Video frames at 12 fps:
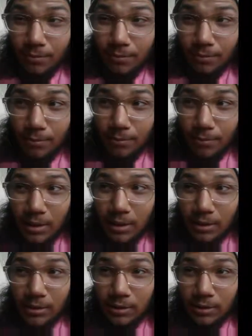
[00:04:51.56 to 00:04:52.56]

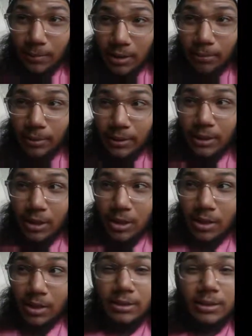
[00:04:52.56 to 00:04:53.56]
because to be completely
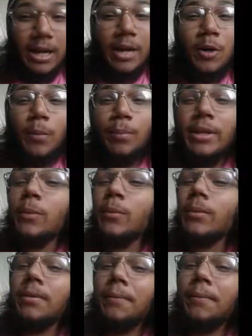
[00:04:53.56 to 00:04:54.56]
honest, I don't play
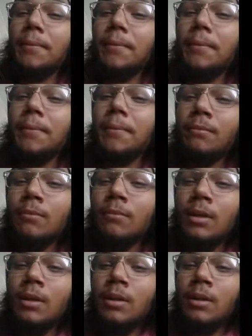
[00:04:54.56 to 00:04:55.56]
with them.
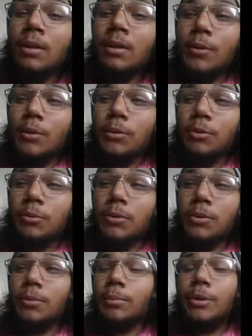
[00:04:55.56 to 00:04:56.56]
Those
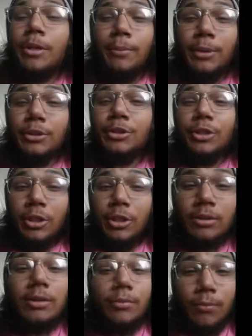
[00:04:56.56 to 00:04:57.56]
were pretty much just
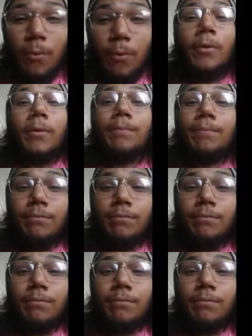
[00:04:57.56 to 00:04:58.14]
for the